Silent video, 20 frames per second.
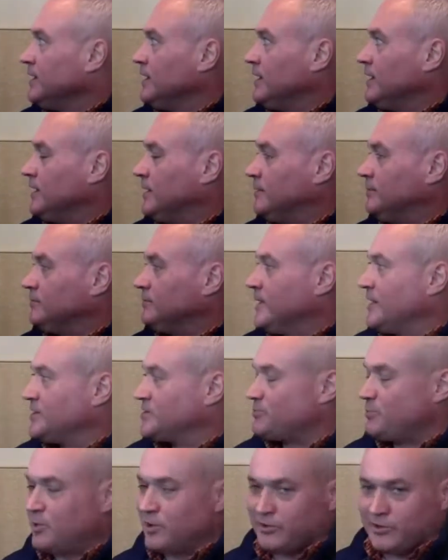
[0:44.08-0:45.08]

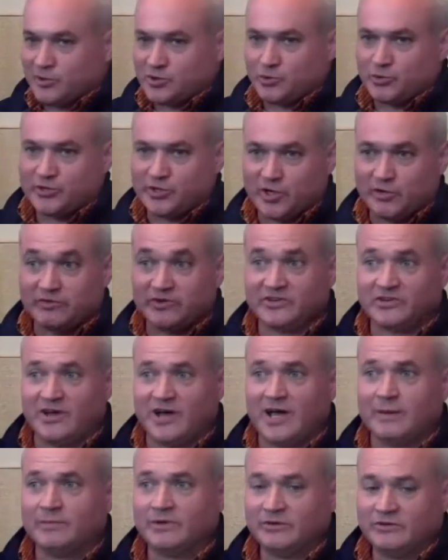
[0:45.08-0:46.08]
As part of those reserve
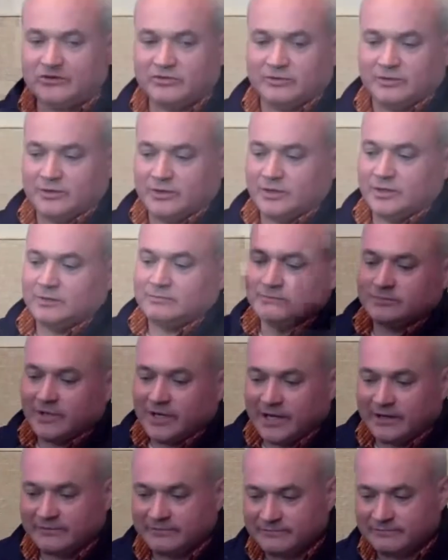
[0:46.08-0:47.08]
assignments,
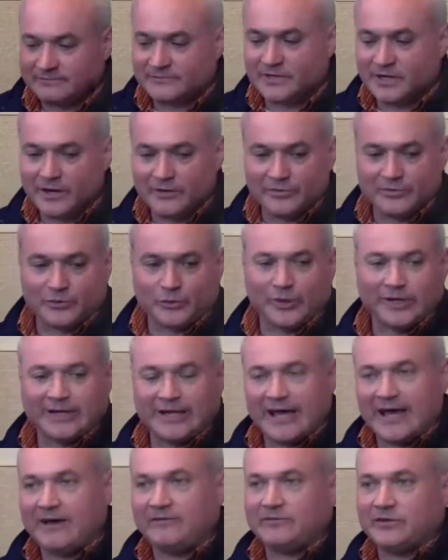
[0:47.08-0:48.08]
I've done
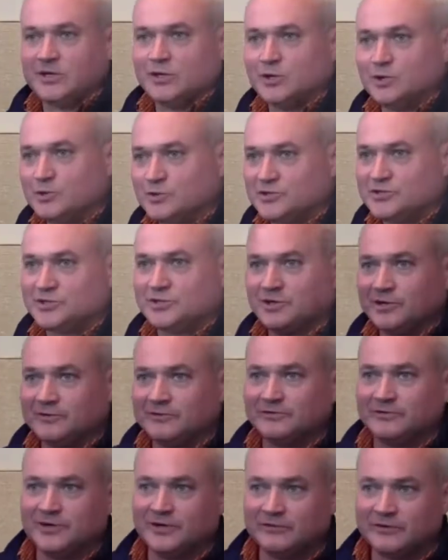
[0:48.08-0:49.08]
3.5 years
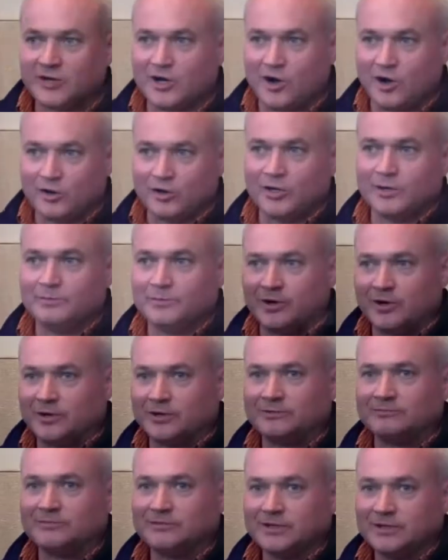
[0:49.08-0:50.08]
of call-up
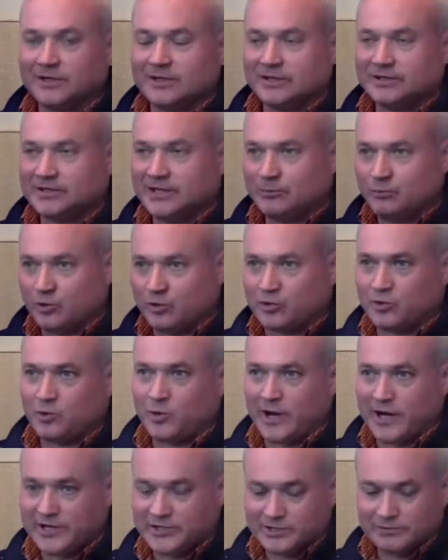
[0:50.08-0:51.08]
on Deepwater
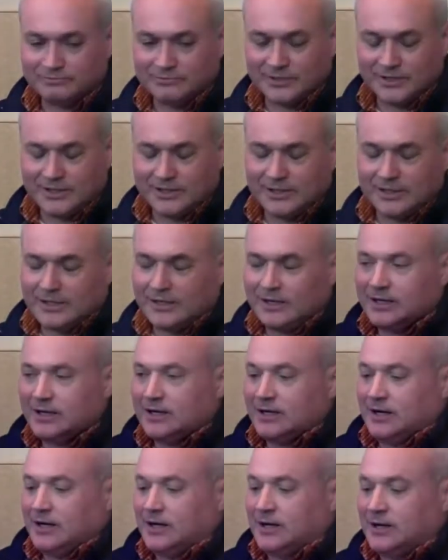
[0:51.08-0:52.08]
Horizon.
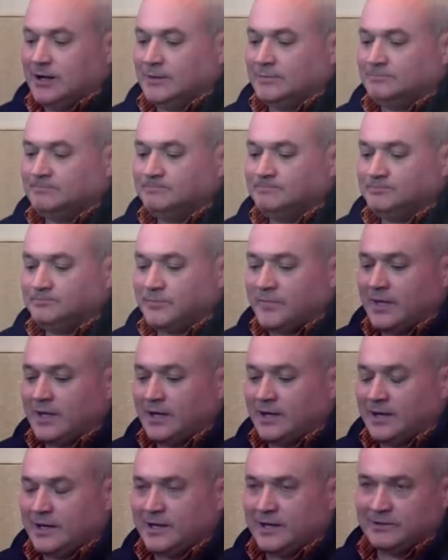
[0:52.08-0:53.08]

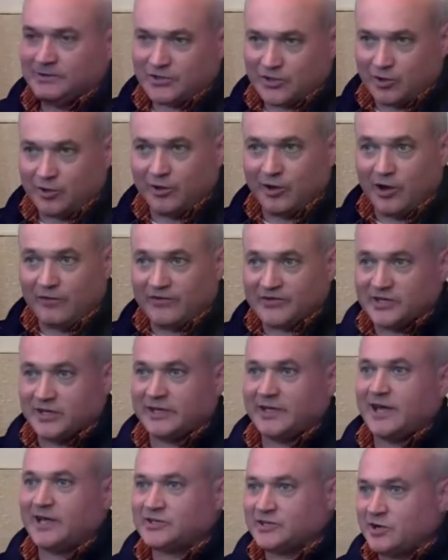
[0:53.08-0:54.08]
I started off as a
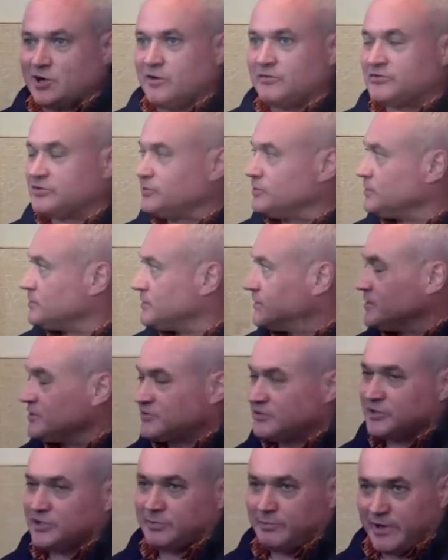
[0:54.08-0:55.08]
liaison officer,
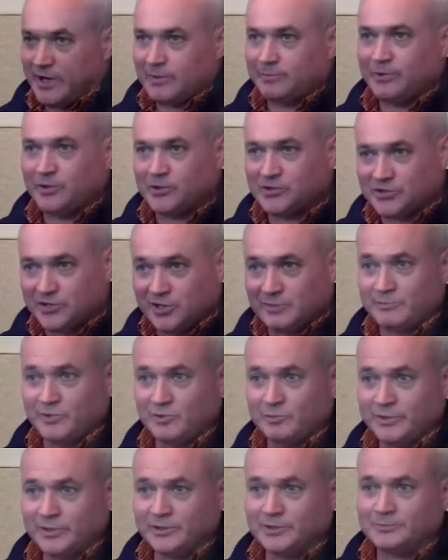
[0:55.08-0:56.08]
incident command post here in
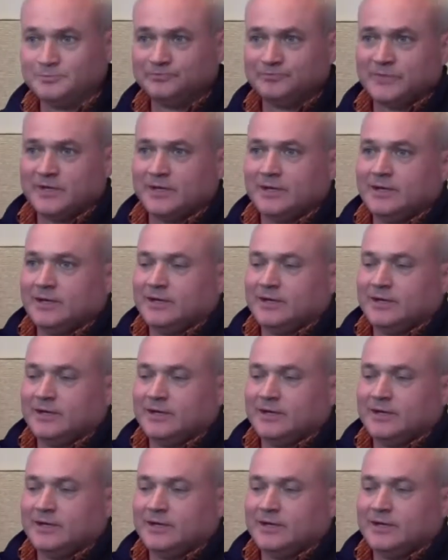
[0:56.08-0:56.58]
Mobile.